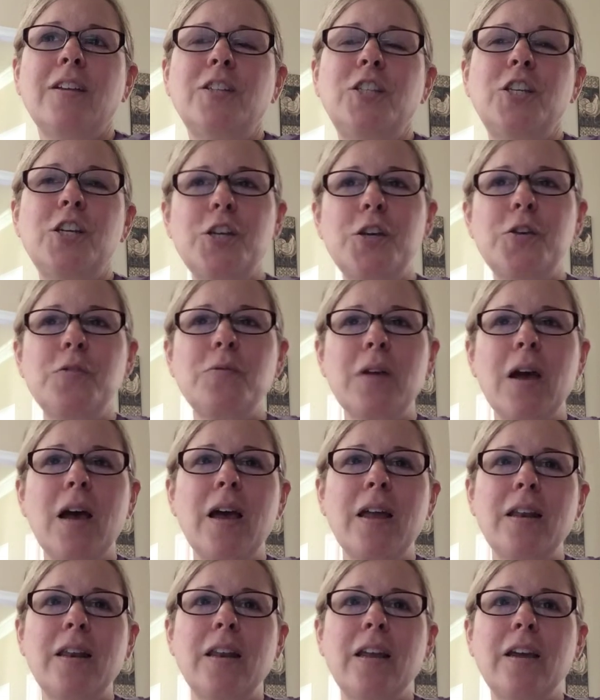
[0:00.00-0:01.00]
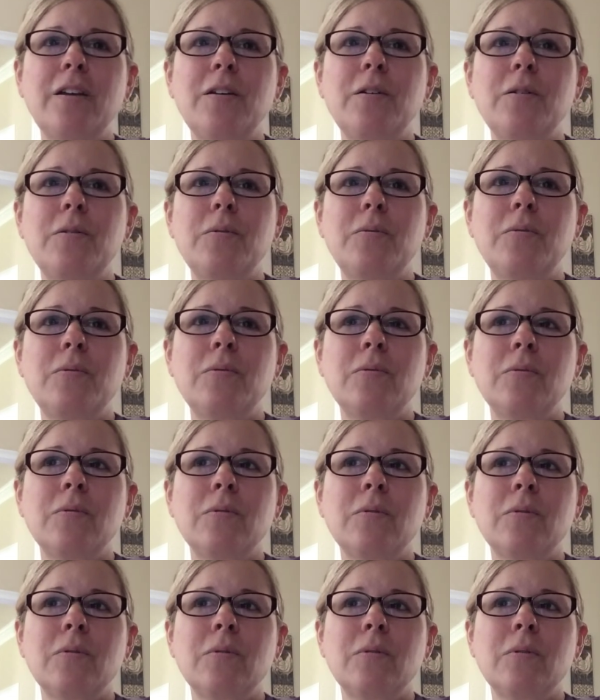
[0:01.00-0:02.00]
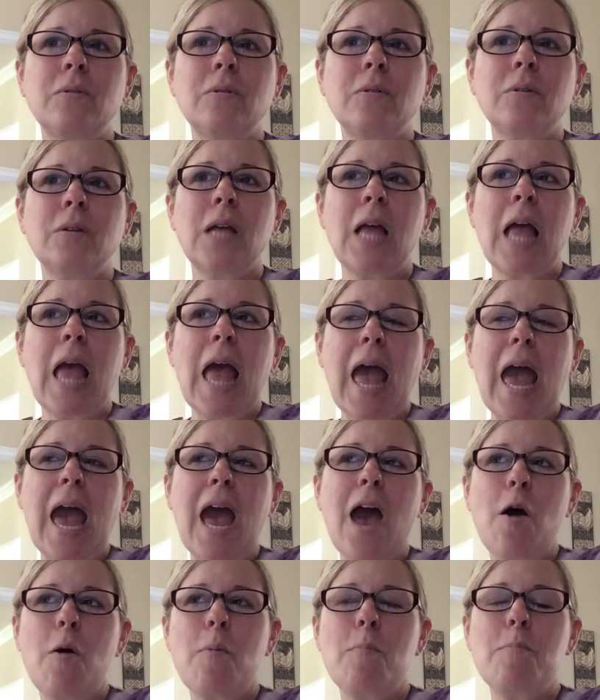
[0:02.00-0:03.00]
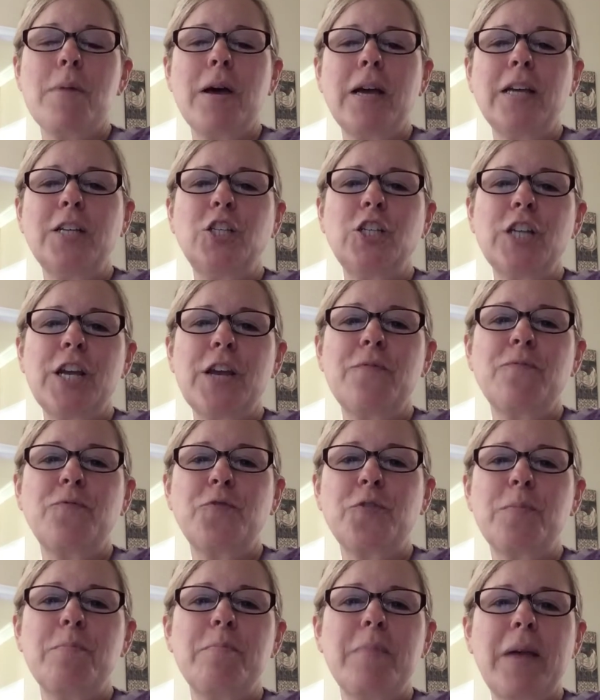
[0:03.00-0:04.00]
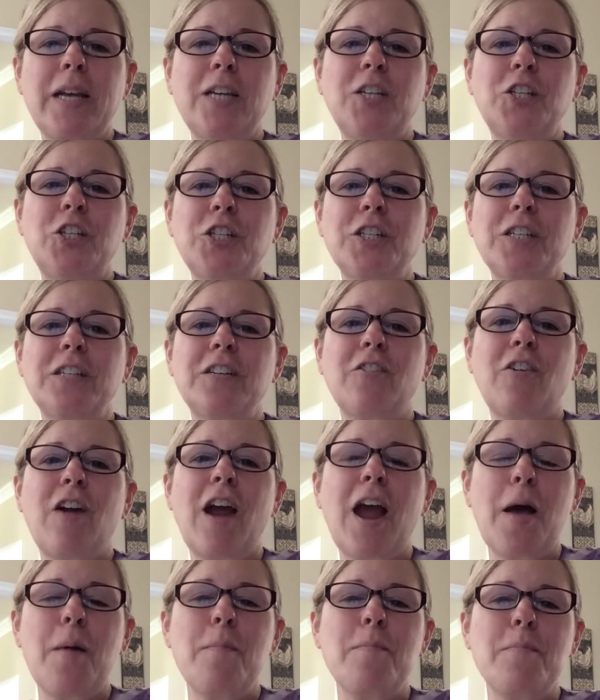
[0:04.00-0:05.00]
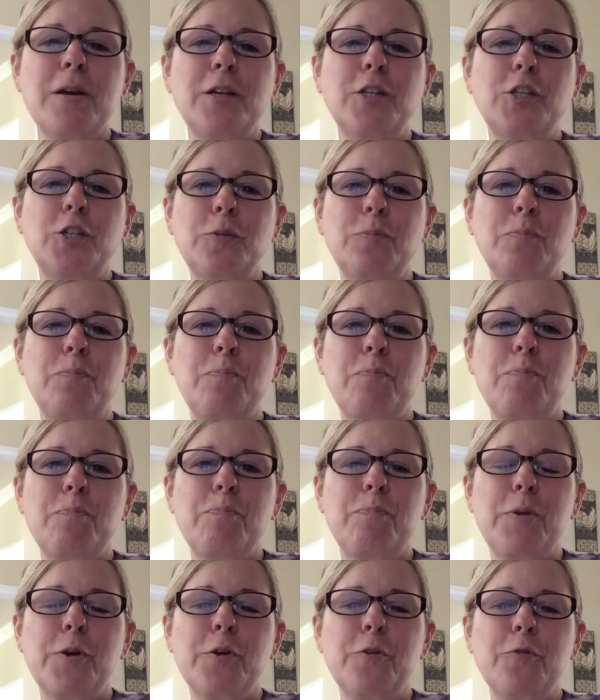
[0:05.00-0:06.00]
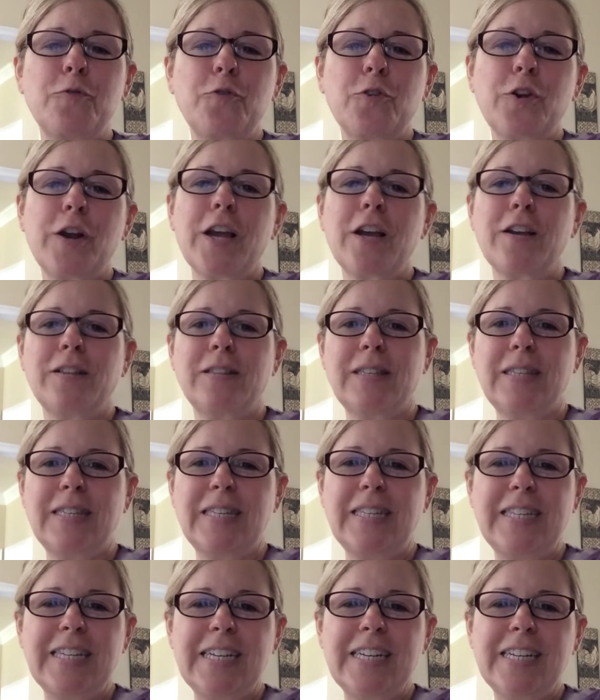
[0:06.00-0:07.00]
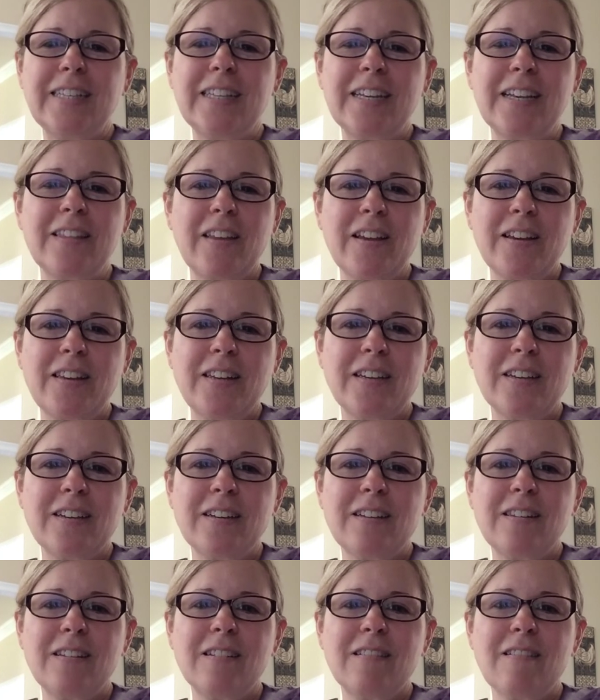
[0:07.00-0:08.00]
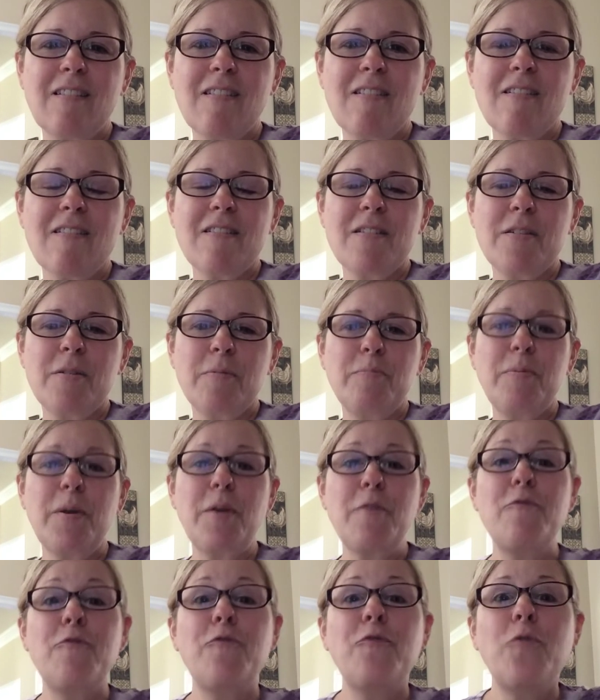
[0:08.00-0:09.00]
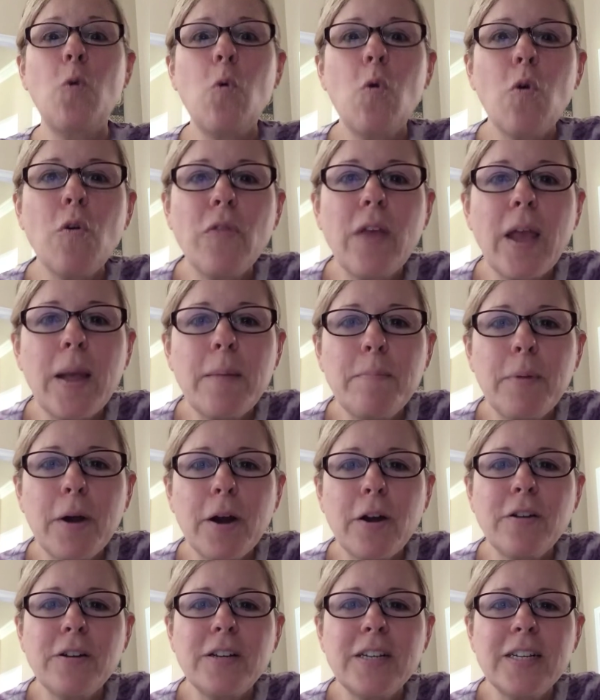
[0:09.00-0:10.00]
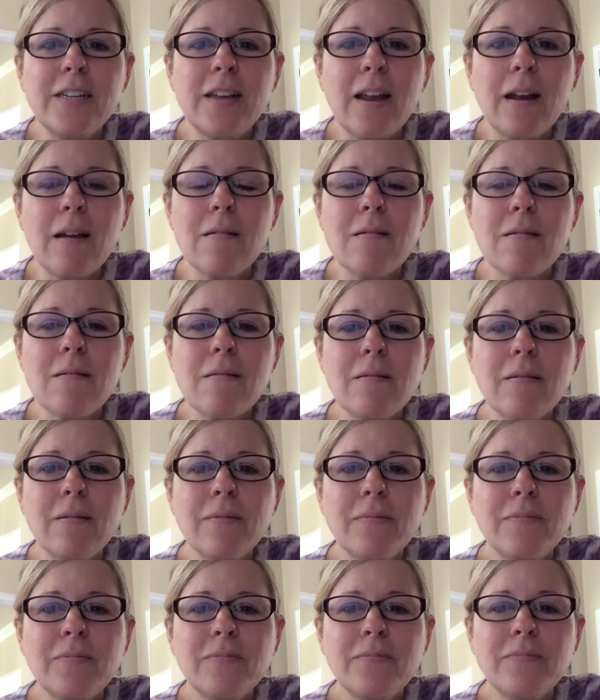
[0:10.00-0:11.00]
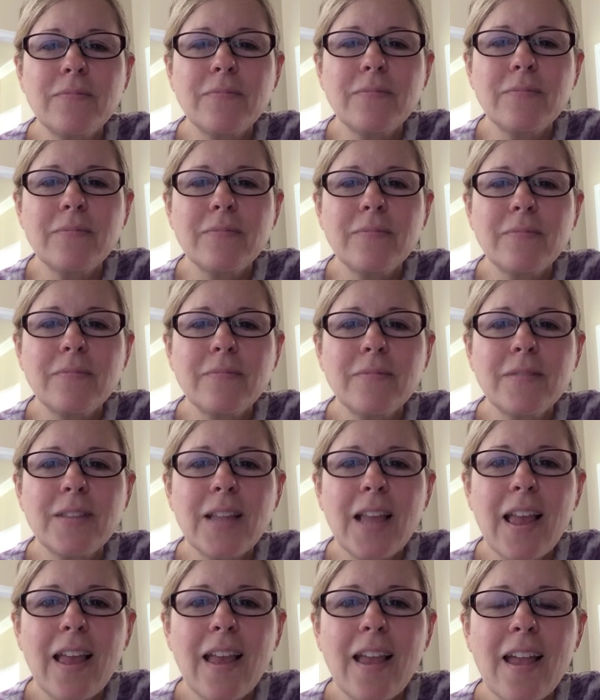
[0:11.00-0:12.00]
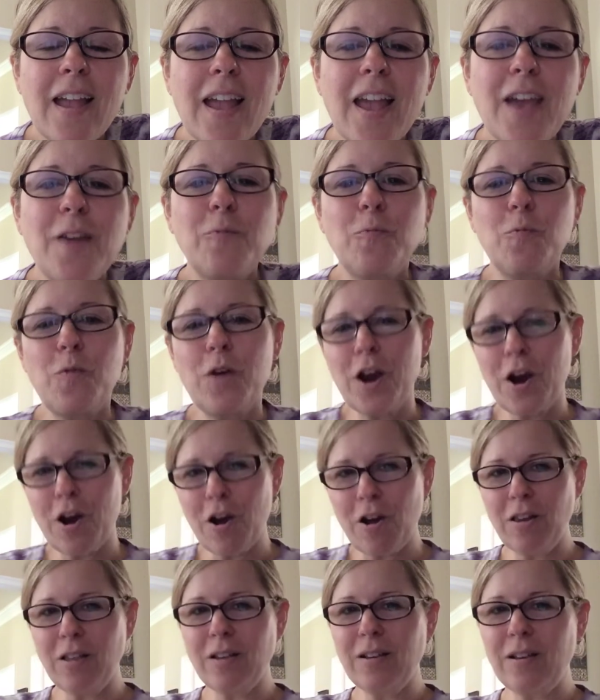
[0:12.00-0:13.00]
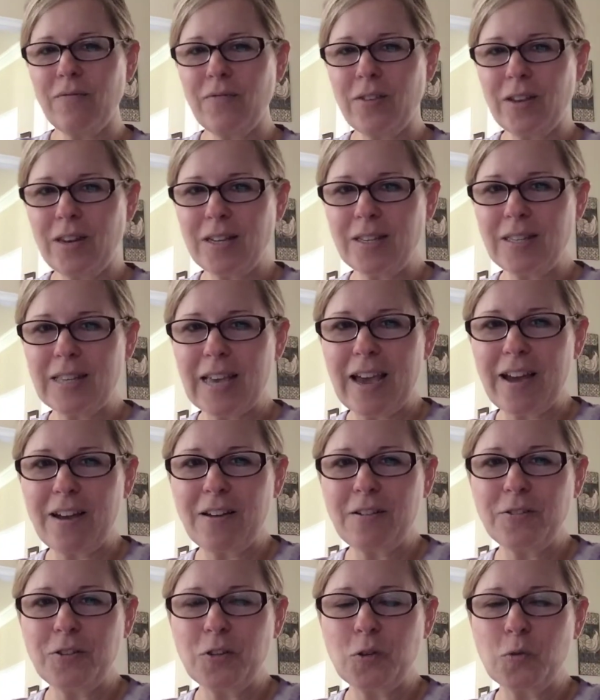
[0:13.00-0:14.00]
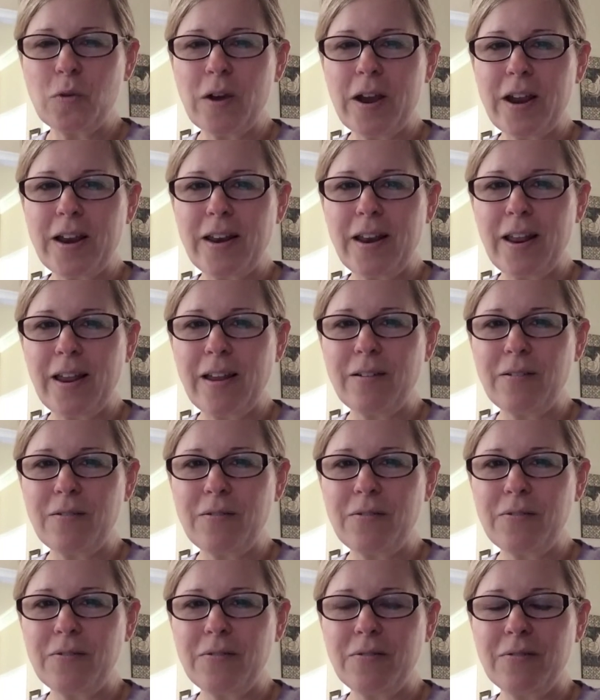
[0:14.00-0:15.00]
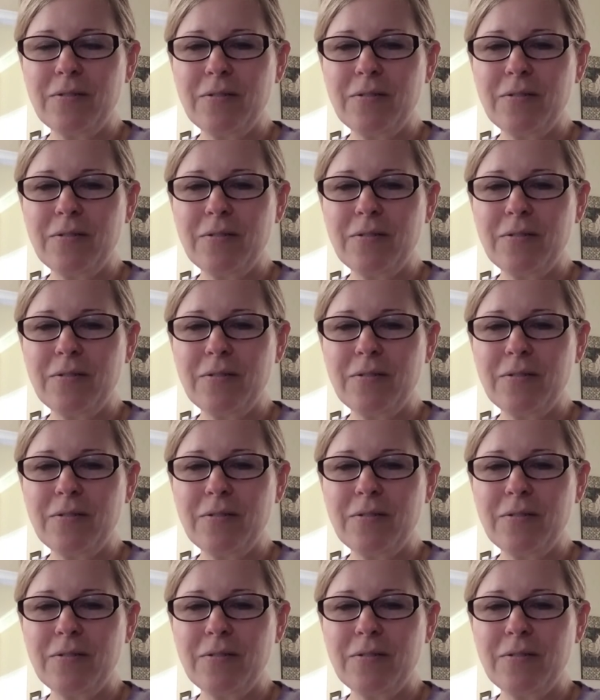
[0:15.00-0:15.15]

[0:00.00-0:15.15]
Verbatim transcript: do you not know how much information or how much pilfering and stealing they did before they burned it down and where all of it is housed right now.